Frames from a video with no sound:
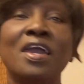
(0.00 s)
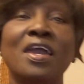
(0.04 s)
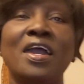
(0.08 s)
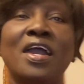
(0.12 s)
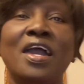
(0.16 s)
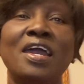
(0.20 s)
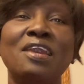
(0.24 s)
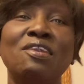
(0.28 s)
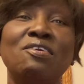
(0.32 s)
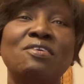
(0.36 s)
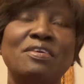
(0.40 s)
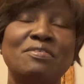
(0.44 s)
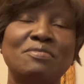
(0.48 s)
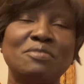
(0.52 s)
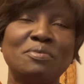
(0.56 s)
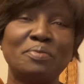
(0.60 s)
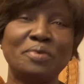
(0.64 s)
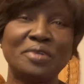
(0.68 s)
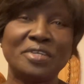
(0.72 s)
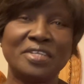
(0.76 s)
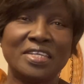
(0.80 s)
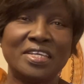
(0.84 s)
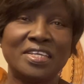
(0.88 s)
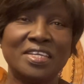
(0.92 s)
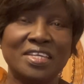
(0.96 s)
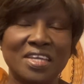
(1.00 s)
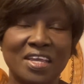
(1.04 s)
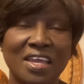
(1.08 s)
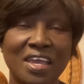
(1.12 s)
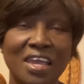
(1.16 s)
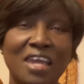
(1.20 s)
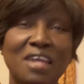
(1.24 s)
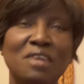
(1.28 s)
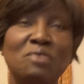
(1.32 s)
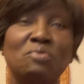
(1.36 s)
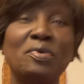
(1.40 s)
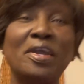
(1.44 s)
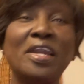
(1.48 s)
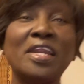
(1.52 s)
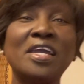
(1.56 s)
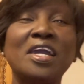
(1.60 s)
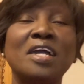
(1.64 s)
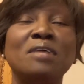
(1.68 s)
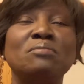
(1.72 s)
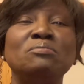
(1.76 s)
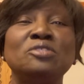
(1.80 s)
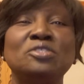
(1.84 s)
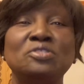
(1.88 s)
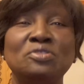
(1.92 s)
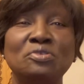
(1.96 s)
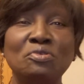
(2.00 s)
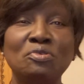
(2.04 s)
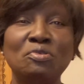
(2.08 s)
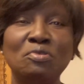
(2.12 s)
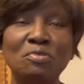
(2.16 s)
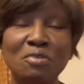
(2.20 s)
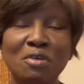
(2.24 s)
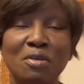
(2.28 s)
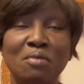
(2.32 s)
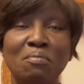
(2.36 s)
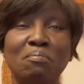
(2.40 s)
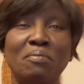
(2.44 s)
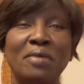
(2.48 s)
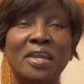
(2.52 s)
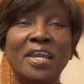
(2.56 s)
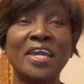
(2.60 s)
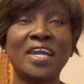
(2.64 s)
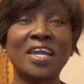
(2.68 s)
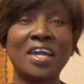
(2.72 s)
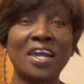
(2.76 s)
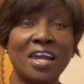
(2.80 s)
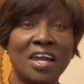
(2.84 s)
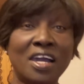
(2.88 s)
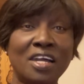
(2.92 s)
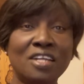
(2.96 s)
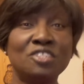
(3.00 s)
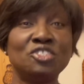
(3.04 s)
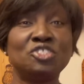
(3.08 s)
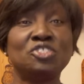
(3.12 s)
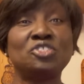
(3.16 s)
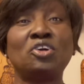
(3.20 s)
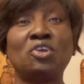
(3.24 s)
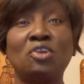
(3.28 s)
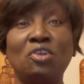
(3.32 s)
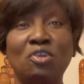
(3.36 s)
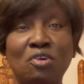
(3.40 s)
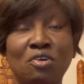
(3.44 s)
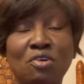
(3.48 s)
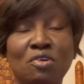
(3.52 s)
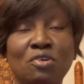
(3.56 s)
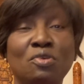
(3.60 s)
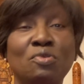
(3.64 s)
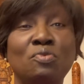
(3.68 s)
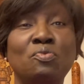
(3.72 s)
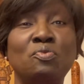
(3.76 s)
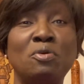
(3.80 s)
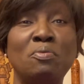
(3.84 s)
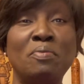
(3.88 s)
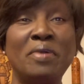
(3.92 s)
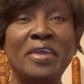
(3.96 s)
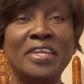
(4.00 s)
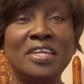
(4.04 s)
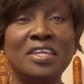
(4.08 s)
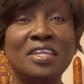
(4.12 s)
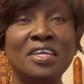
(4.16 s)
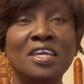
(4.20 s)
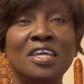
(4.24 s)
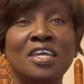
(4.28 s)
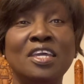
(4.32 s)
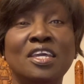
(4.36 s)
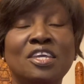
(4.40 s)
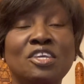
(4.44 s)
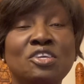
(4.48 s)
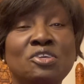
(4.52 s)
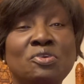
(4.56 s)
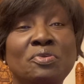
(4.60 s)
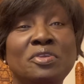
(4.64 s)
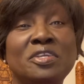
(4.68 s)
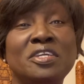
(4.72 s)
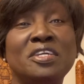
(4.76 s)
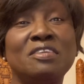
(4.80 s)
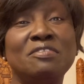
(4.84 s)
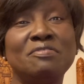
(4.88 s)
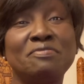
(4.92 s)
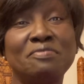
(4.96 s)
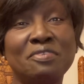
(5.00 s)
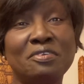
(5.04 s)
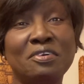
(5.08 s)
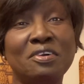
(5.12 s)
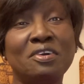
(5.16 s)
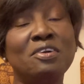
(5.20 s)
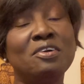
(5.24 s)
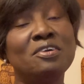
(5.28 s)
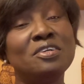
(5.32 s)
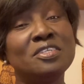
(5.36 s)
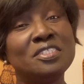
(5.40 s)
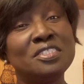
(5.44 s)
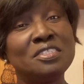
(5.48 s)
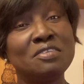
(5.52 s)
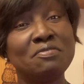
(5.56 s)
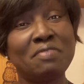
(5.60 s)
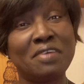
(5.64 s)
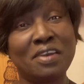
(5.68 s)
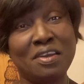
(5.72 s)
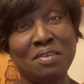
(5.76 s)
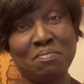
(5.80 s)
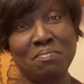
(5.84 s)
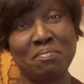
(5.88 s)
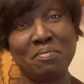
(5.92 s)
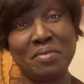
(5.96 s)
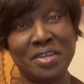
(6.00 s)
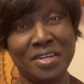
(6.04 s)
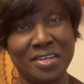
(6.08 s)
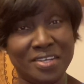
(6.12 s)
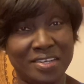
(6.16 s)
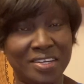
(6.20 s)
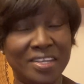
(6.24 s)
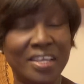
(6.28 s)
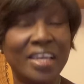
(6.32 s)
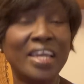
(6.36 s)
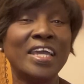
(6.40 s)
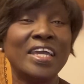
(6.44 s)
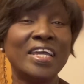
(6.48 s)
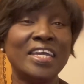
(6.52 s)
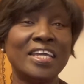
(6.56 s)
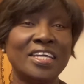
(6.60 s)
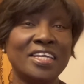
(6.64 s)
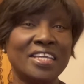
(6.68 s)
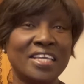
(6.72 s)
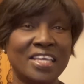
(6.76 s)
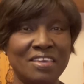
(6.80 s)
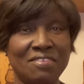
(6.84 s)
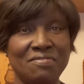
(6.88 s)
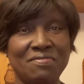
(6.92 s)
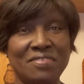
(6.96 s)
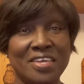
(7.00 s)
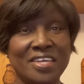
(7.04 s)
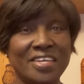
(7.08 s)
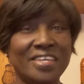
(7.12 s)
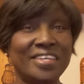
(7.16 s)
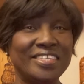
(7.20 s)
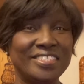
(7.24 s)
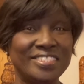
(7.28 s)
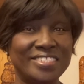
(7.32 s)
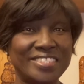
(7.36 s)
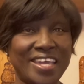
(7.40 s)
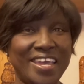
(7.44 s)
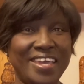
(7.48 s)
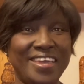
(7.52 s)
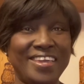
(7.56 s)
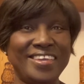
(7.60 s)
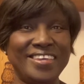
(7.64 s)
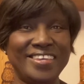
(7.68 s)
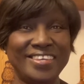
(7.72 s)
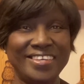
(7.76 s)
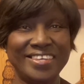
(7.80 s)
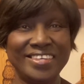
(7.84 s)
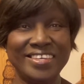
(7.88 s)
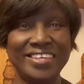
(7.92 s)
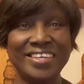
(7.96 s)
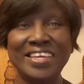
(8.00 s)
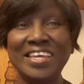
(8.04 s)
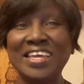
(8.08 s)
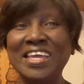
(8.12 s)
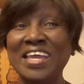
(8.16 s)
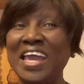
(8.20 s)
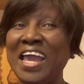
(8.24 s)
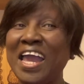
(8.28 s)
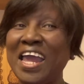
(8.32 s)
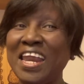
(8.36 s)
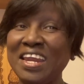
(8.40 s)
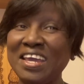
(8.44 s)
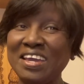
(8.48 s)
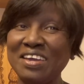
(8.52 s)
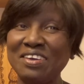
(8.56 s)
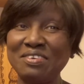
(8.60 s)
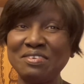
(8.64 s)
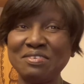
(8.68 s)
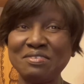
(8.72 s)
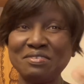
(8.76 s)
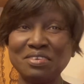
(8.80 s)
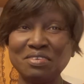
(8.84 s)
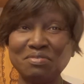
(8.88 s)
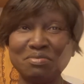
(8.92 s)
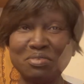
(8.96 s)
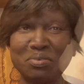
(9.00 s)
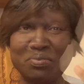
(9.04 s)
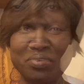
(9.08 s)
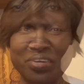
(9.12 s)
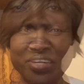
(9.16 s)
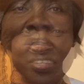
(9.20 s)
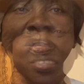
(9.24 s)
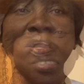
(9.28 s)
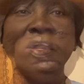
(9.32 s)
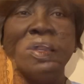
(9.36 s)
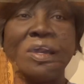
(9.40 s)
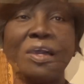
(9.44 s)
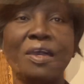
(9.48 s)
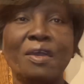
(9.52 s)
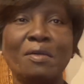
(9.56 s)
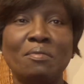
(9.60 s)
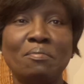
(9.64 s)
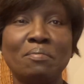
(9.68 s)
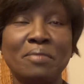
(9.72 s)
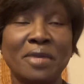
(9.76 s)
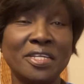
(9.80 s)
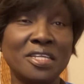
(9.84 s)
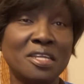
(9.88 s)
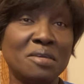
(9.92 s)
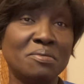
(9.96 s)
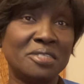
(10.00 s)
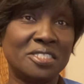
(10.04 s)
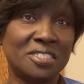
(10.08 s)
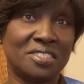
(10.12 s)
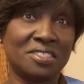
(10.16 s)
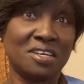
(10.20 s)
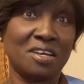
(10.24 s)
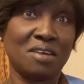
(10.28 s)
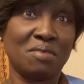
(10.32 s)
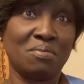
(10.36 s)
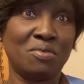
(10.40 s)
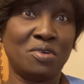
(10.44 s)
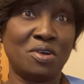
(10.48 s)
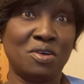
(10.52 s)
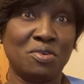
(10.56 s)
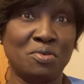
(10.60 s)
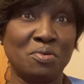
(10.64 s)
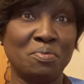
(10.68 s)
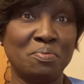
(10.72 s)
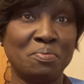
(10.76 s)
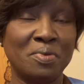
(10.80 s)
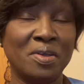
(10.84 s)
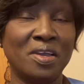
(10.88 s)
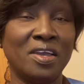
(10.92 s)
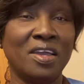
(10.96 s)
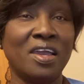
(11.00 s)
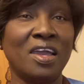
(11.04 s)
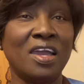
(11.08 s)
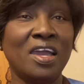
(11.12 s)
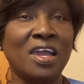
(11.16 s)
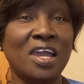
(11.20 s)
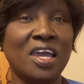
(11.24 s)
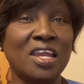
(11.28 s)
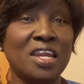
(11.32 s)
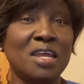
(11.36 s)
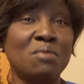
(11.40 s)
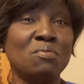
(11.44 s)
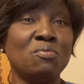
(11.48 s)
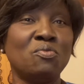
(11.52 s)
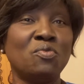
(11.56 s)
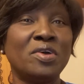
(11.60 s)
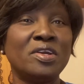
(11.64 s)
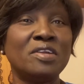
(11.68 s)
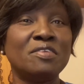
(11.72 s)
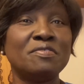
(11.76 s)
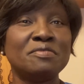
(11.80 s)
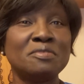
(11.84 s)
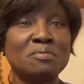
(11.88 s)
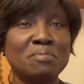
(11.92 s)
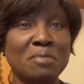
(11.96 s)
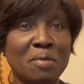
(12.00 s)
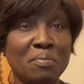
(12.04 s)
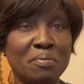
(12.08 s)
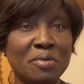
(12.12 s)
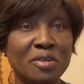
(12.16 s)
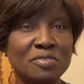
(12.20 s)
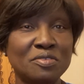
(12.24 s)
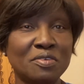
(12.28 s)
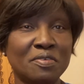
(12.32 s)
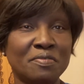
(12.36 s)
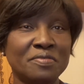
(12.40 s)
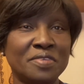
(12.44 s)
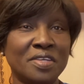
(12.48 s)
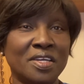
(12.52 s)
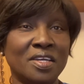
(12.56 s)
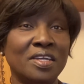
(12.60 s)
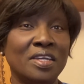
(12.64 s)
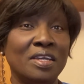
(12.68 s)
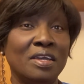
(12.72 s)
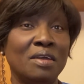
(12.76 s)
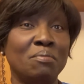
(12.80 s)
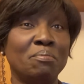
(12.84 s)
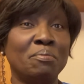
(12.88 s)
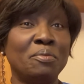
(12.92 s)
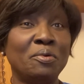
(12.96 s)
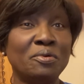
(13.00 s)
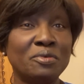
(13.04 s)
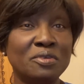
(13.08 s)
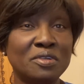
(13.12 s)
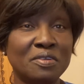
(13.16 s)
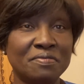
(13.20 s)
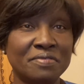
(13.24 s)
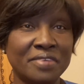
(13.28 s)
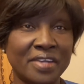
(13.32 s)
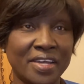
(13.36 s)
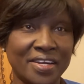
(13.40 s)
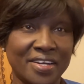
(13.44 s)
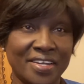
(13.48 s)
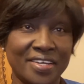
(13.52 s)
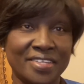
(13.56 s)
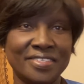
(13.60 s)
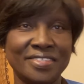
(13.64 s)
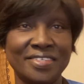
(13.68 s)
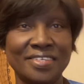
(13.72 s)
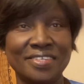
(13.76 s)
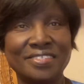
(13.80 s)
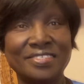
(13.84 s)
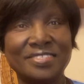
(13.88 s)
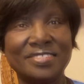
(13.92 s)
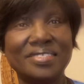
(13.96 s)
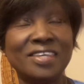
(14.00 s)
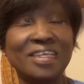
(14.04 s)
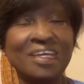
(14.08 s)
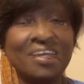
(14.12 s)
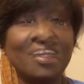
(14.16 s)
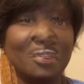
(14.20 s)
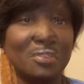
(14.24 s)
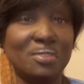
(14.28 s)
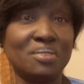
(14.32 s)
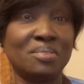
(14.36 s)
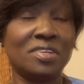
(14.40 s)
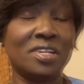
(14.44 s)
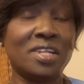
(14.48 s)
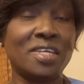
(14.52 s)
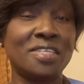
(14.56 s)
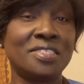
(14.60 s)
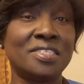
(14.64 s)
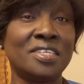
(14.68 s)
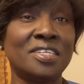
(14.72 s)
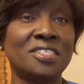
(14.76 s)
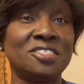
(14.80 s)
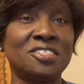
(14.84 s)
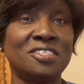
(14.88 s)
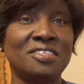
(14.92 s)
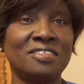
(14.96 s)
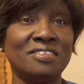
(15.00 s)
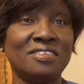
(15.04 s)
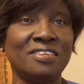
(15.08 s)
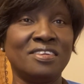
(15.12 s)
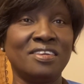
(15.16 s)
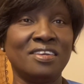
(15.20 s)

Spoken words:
Hello everybody and welcome to Malakal Collo Women Union for Development Giving Day. Hello everyone. My name is Tabo Arup and I'm one of the members of the board of directors in our organization.